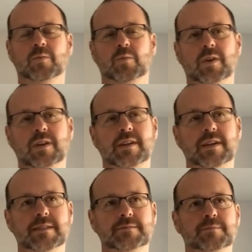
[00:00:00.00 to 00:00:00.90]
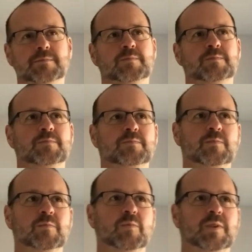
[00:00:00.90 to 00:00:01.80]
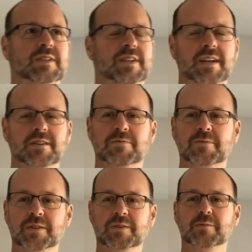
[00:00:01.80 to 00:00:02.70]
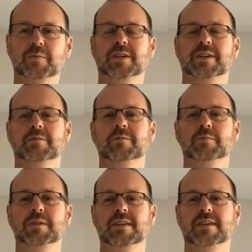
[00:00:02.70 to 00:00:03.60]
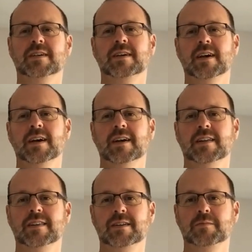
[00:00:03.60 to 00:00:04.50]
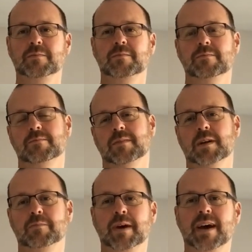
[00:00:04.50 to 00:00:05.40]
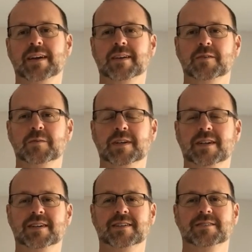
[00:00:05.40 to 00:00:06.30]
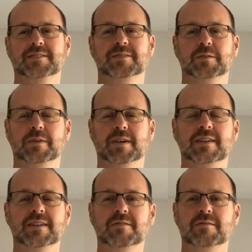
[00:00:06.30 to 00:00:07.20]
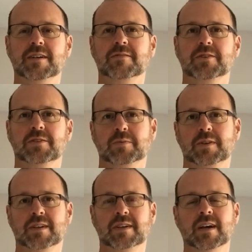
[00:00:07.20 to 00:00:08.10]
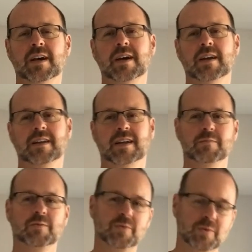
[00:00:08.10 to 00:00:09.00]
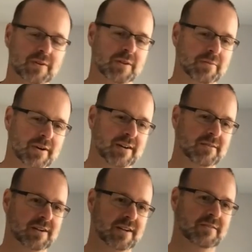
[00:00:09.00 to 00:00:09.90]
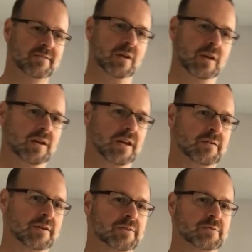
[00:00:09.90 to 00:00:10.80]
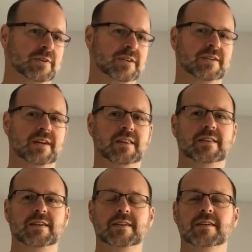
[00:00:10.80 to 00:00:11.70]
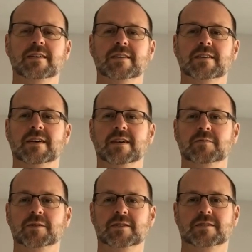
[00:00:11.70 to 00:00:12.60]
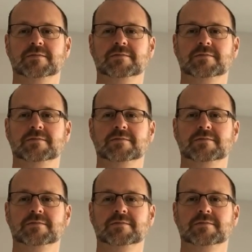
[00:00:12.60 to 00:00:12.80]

one title for the week, it would be the Unpacking week. So the pod did arrive this week. Now, before the pod arrived, I was working on the hot water.